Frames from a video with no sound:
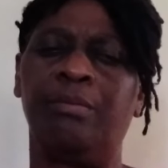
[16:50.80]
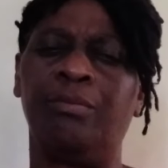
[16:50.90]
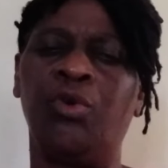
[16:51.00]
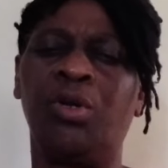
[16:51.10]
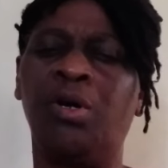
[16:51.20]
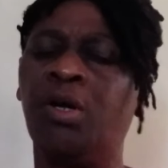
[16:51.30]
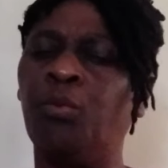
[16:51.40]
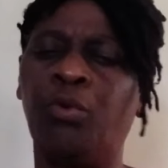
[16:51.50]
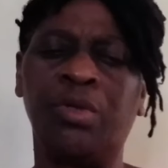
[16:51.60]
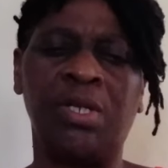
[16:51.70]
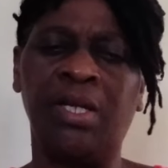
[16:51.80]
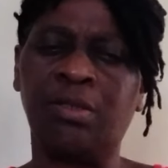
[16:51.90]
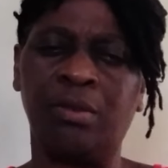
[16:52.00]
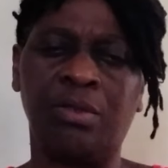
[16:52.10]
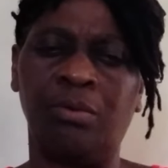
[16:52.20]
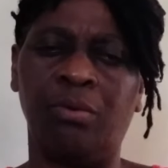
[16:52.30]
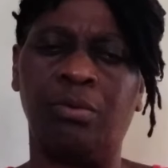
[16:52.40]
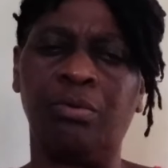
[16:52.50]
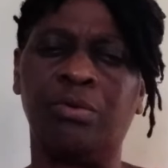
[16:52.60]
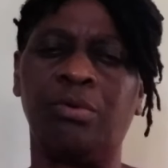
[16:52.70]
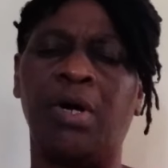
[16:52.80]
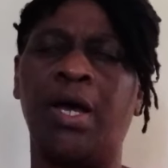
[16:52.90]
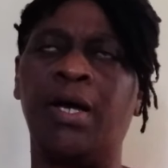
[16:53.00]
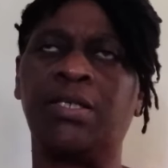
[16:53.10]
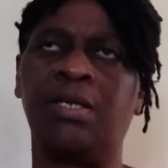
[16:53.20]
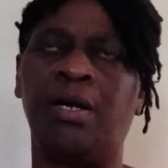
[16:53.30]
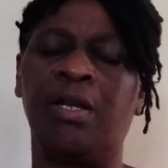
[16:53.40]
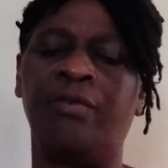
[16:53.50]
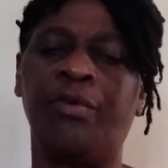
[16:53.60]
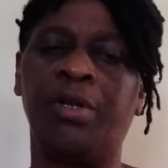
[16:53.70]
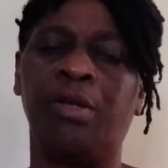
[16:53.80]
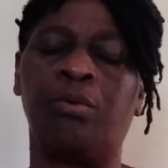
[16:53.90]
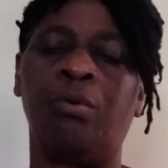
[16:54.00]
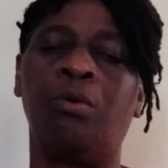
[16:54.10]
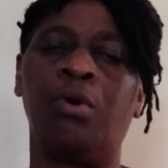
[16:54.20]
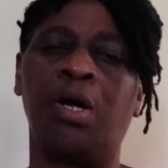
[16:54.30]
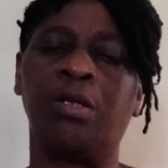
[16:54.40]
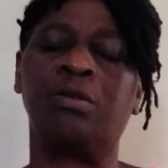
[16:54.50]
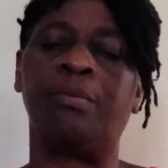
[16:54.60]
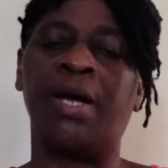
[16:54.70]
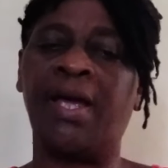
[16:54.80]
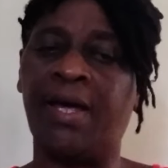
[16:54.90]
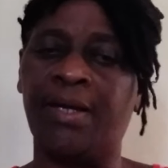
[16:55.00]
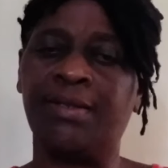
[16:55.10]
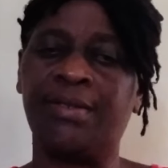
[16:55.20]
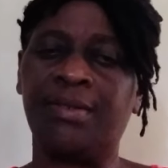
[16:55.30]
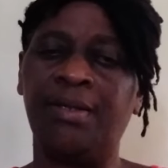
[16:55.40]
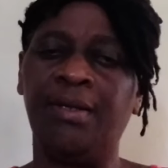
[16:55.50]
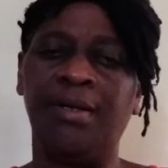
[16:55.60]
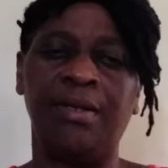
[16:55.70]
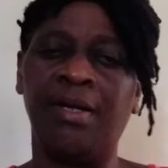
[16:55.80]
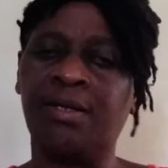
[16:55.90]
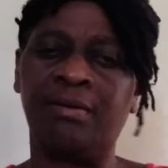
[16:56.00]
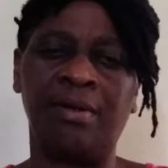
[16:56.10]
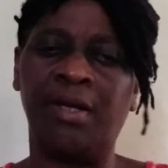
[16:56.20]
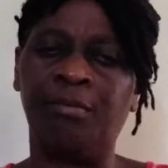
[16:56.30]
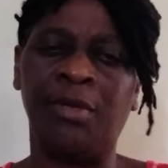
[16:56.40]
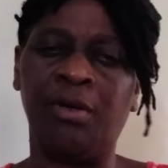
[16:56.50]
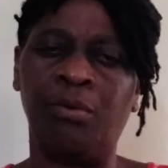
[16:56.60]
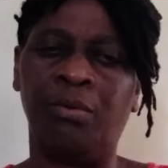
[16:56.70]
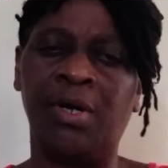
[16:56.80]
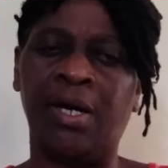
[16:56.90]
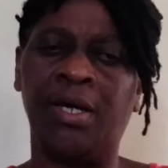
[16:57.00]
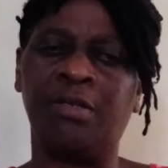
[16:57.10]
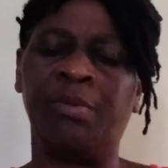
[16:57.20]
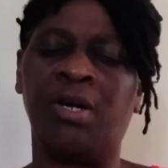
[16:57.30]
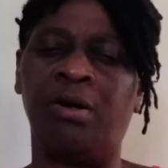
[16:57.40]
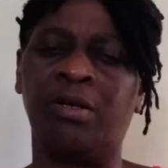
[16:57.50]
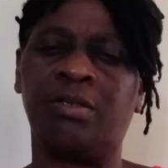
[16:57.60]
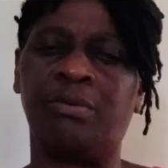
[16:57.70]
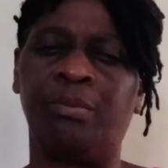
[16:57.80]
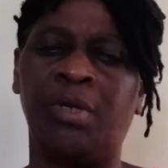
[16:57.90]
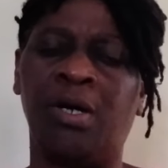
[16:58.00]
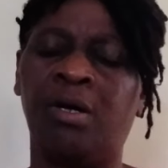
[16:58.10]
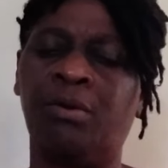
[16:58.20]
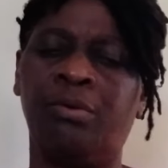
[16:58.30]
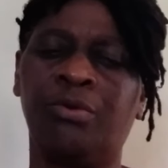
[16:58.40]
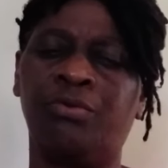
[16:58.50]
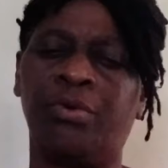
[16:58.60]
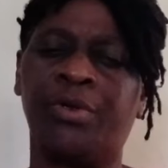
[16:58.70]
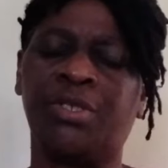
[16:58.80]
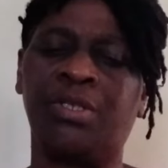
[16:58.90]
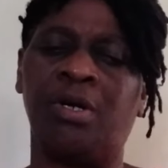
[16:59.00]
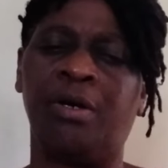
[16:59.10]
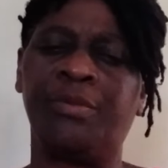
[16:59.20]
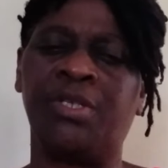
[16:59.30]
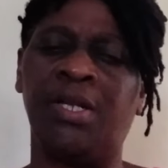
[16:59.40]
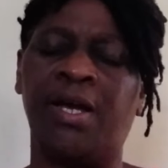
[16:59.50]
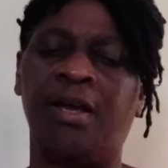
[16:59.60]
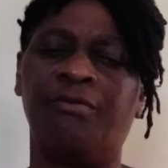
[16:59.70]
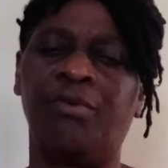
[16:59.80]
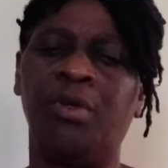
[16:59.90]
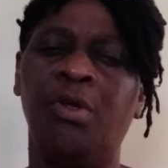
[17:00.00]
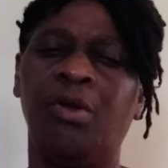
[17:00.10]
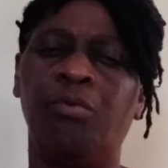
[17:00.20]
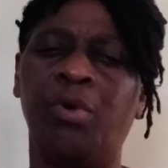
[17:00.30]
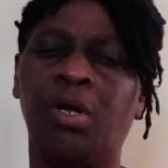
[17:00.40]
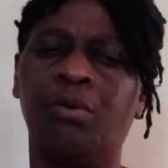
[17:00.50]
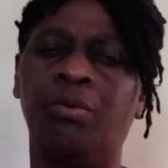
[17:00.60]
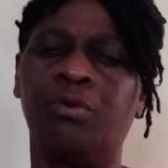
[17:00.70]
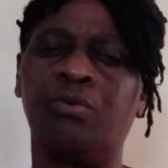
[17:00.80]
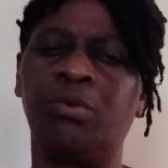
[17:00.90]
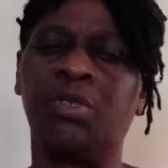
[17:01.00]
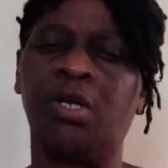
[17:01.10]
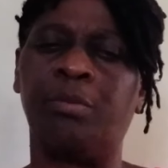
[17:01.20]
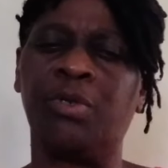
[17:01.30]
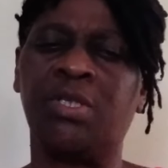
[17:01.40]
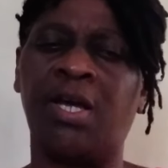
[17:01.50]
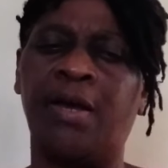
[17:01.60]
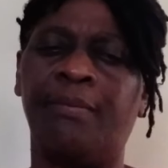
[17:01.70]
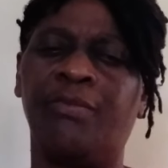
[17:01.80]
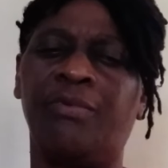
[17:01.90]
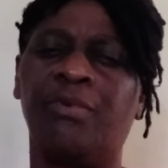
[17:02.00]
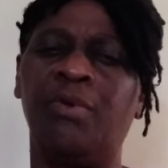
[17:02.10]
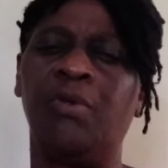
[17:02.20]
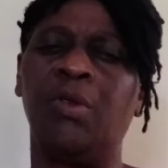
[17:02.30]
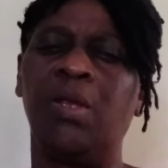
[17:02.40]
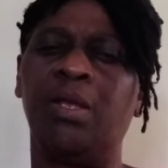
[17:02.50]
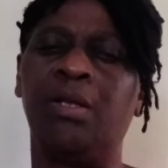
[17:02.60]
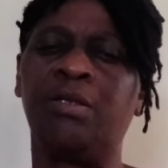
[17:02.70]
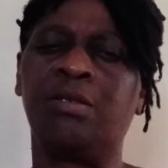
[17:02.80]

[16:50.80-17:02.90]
but god won't let us go so i ask god every day to hold on to my hands not to let me go guys because we all go through our storms in life we all go through terrible times and